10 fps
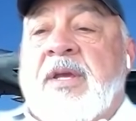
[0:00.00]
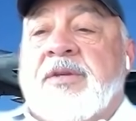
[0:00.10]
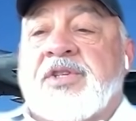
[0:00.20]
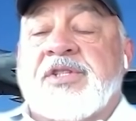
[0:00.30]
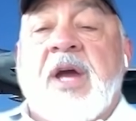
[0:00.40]

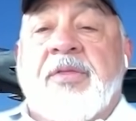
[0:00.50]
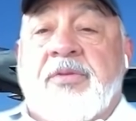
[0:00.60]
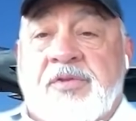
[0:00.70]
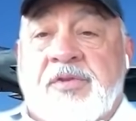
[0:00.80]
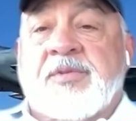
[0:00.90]
she's gone
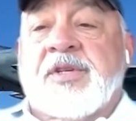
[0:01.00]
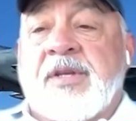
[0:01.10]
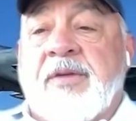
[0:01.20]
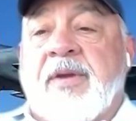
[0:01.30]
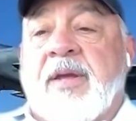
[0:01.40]
through some
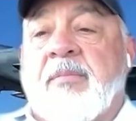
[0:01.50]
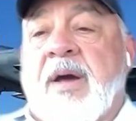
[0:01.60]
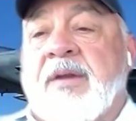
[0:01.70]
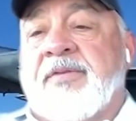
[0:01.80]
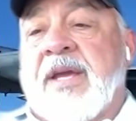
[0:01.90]
significant
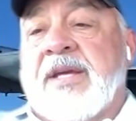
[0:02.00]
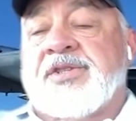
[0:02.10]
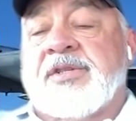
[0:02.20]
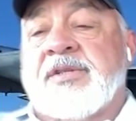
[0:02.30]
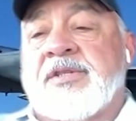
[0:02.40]

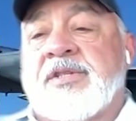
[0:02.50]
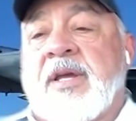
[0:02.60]
modifications.